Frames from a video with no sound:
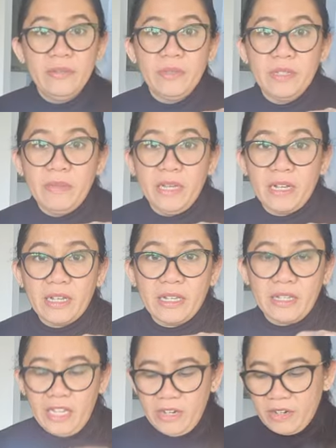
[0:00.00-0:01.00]
maybe a
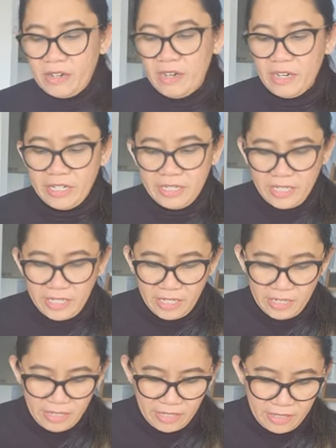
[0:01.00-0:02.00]
care card
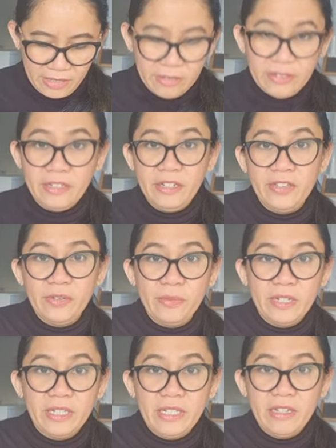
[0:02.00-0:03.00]
here, another
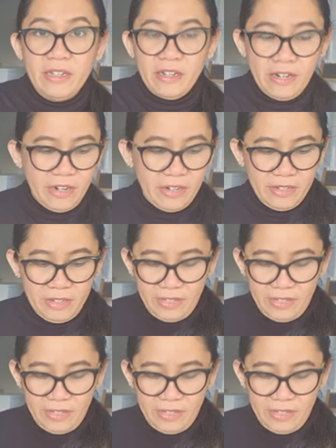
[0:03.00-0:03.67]
one here.